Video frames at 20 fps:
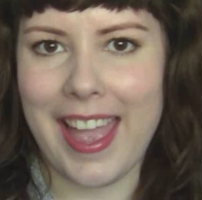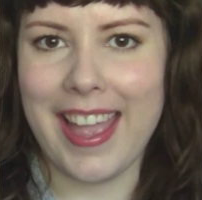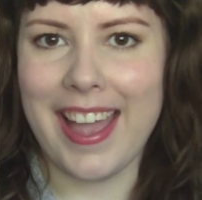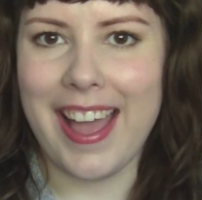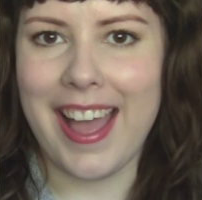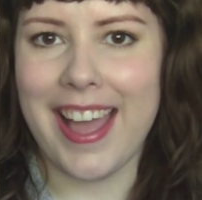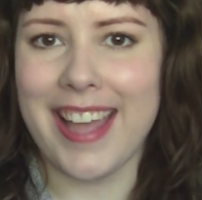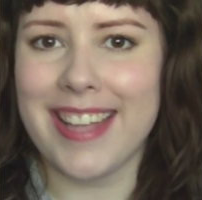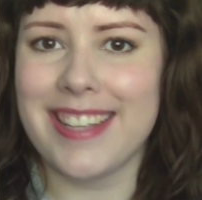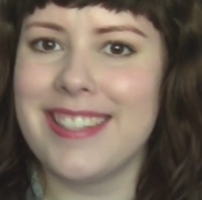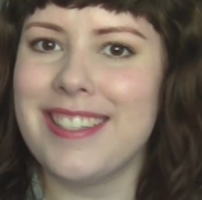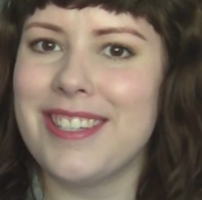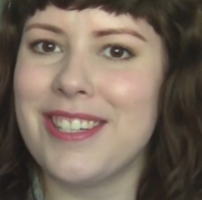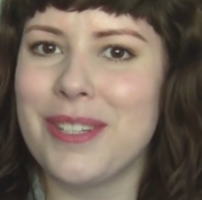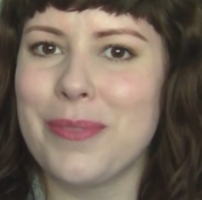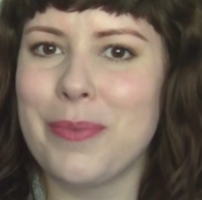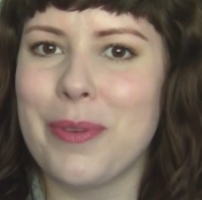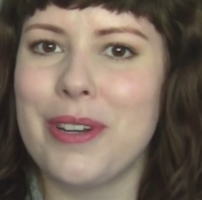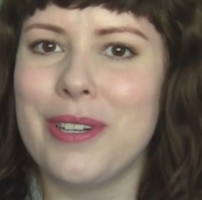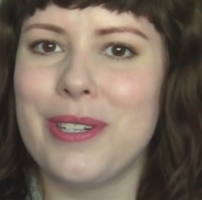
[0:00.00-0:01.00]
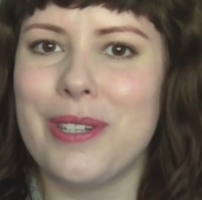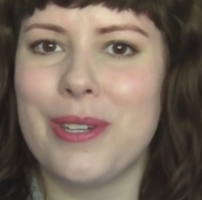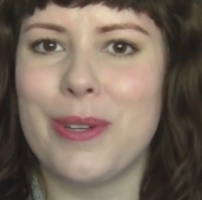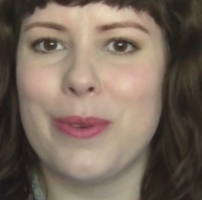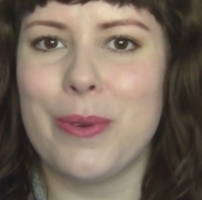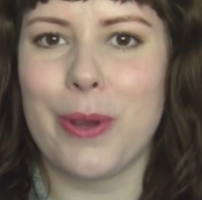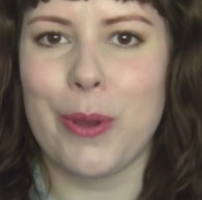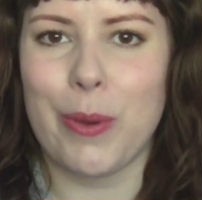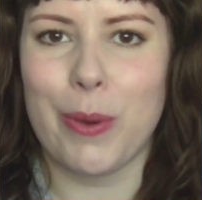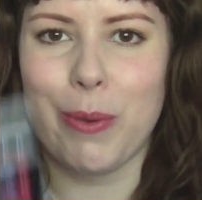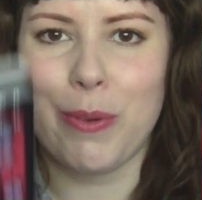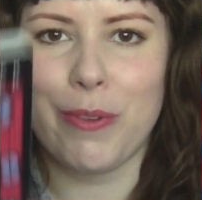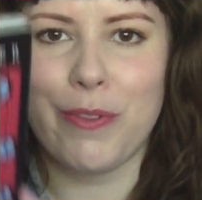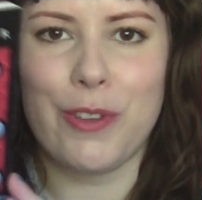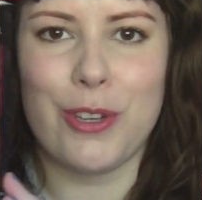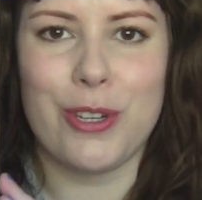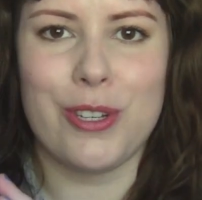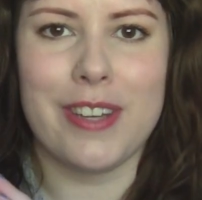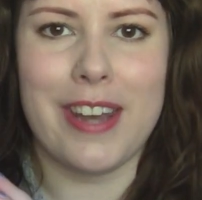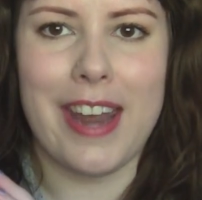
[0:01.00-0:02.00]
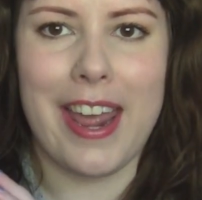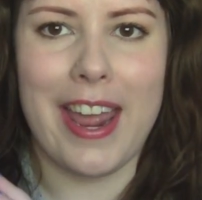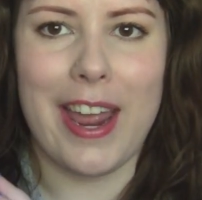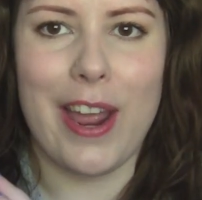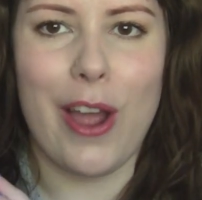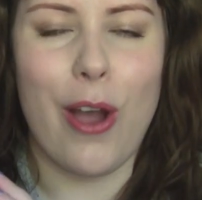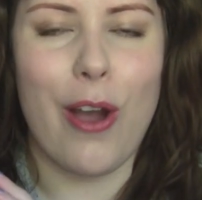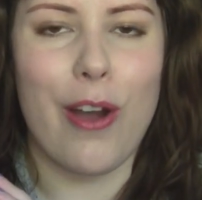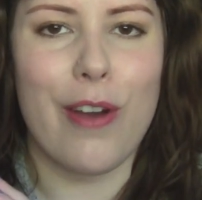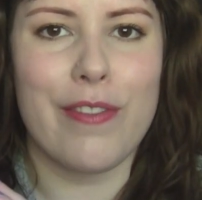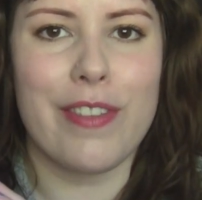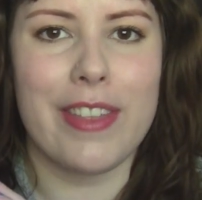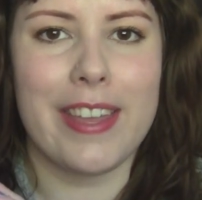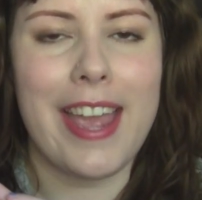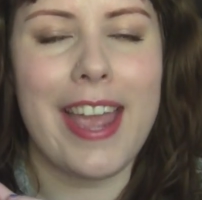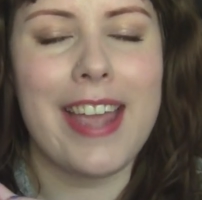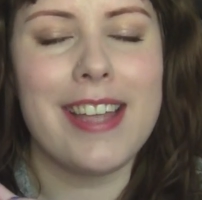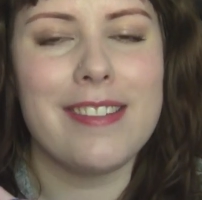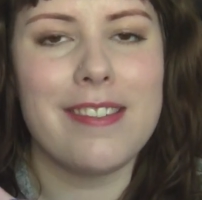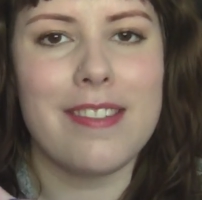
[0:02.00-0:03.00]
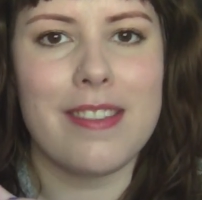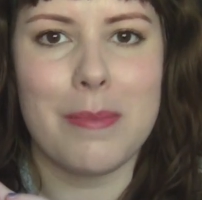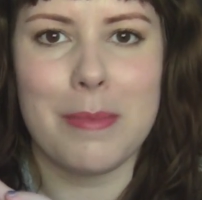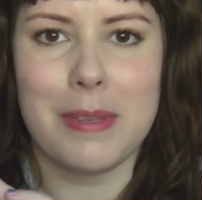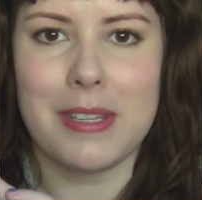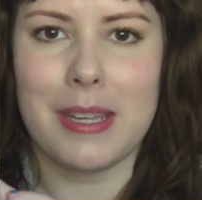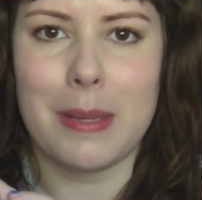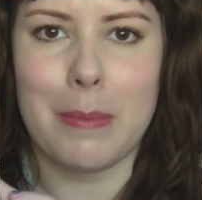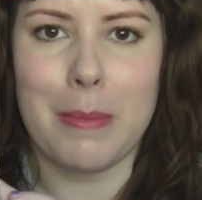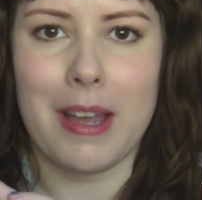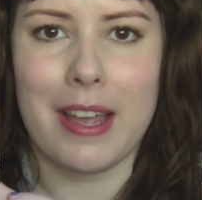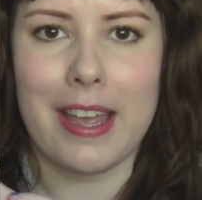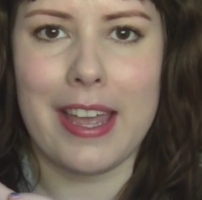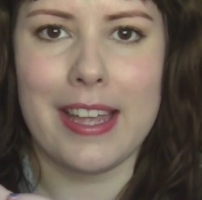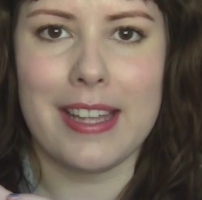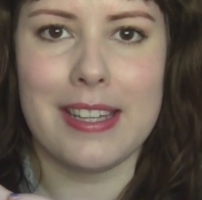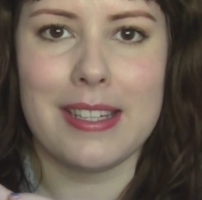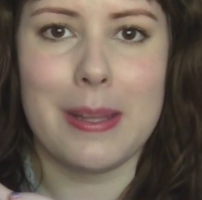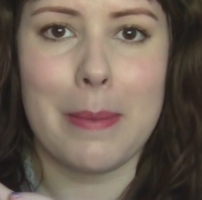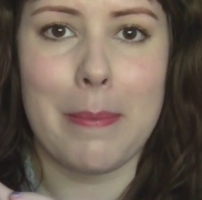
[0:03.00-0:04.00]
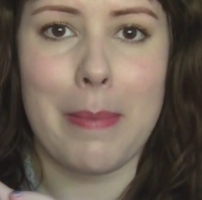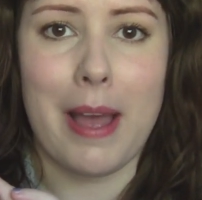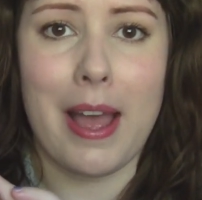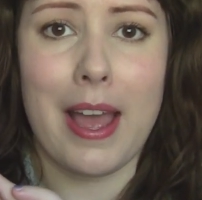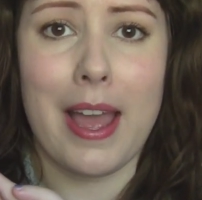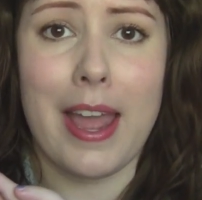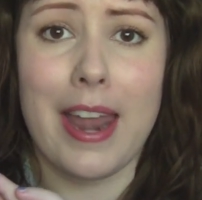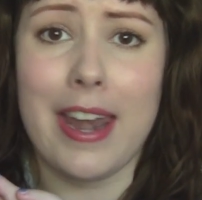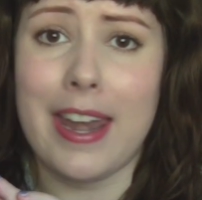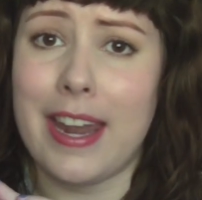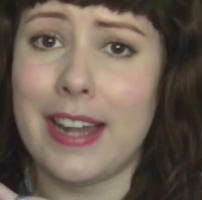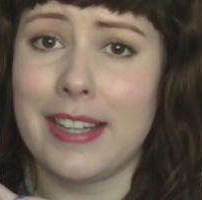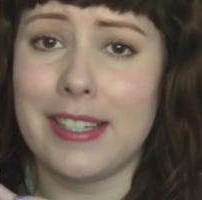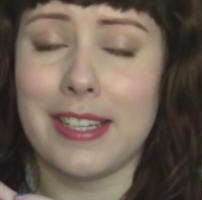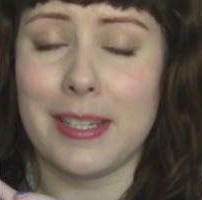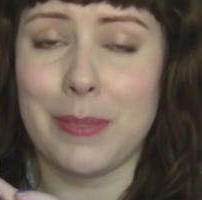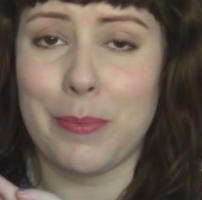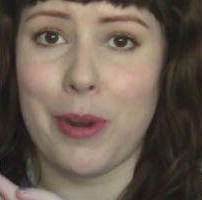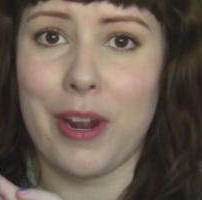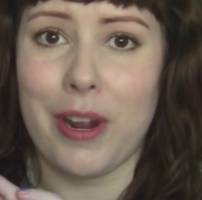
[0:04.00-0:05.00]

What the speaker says: Hey guys, just wanted to do a quick review today of The Case of the Missing Marquess by Nancy